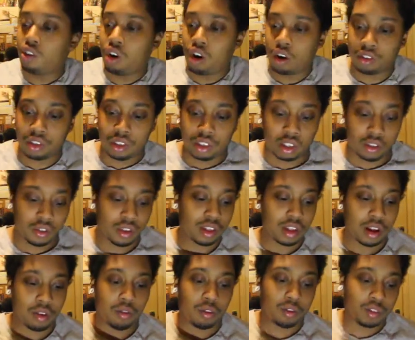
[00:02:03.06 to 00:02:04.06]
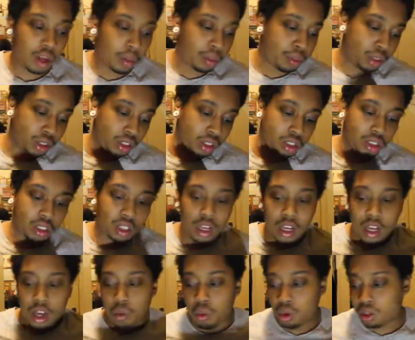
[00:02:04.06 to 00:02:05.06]
graphs and stuff like that with temperature,
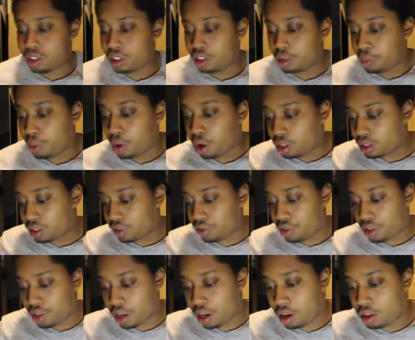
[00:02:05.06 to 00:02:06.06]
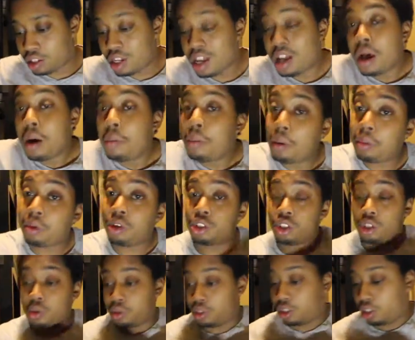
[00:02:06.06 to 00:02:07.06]
what's in the box, everything else. But I'm going to
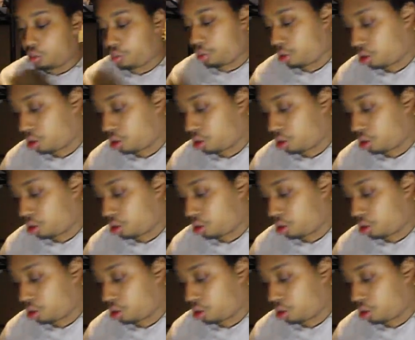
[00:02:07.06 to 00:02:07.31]
show you what's in the